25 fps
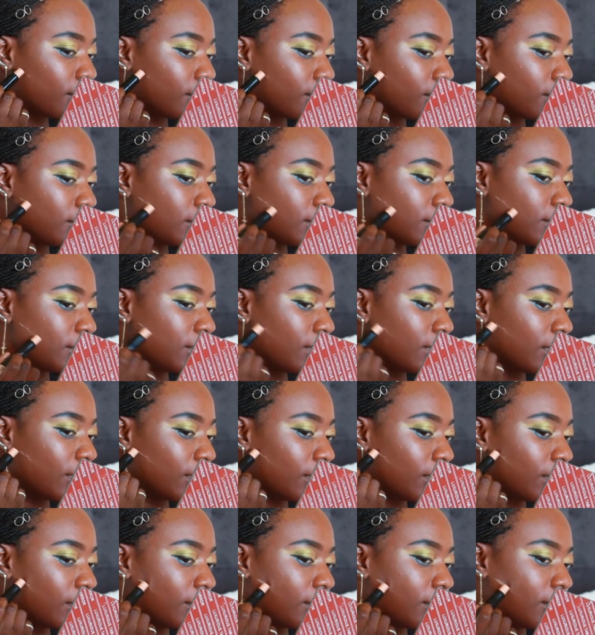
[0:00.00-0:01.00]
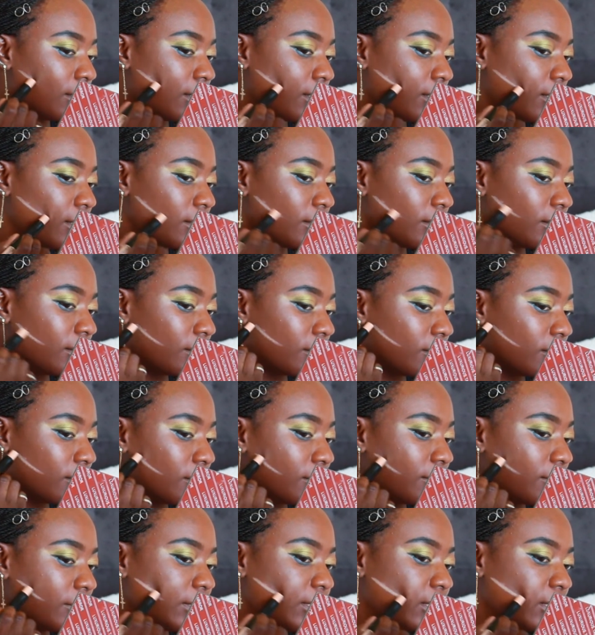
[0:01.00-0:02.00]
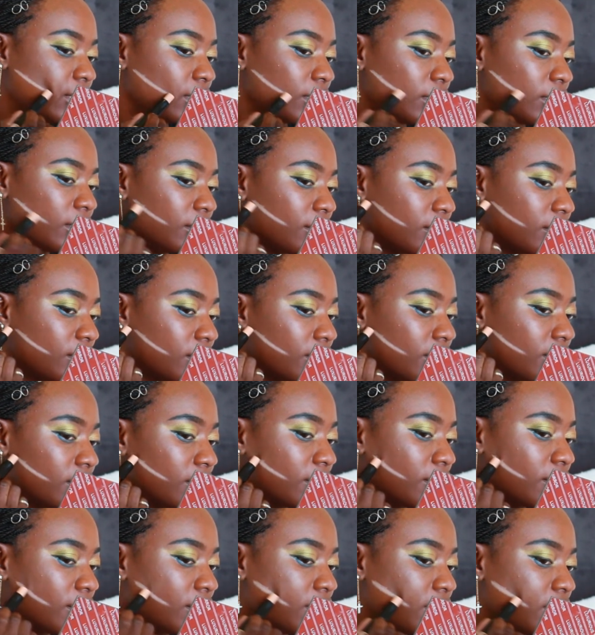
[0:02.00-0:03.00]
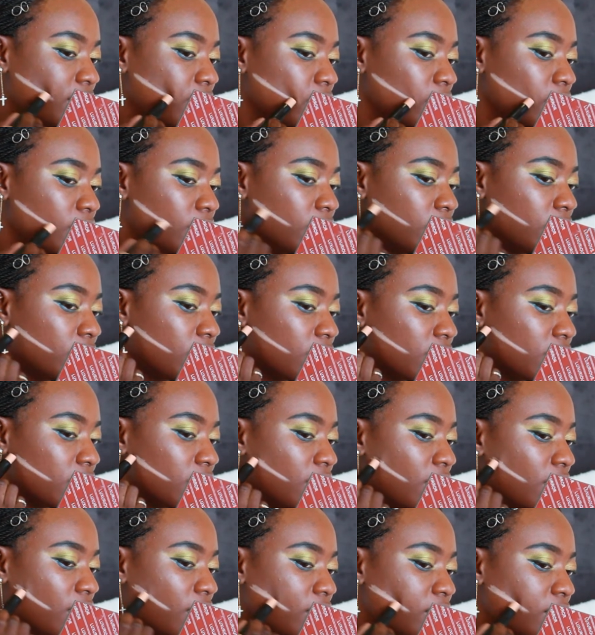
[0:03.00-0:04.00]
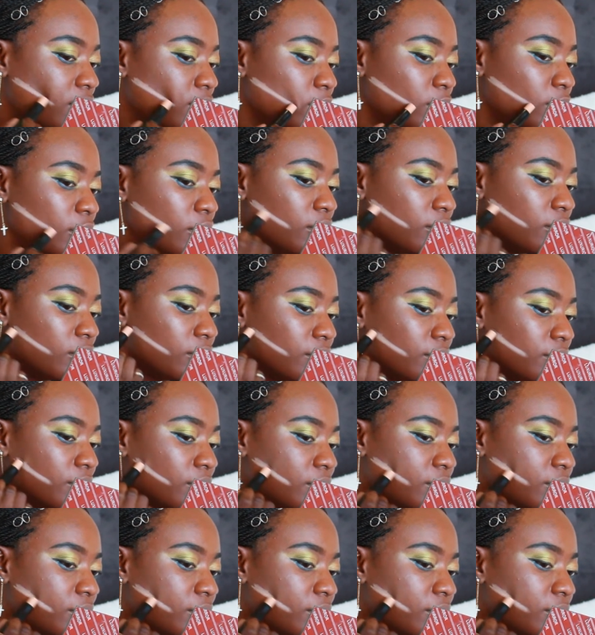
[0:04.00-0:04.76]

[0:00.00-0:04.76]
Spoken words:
concealer again here, over here, just down below.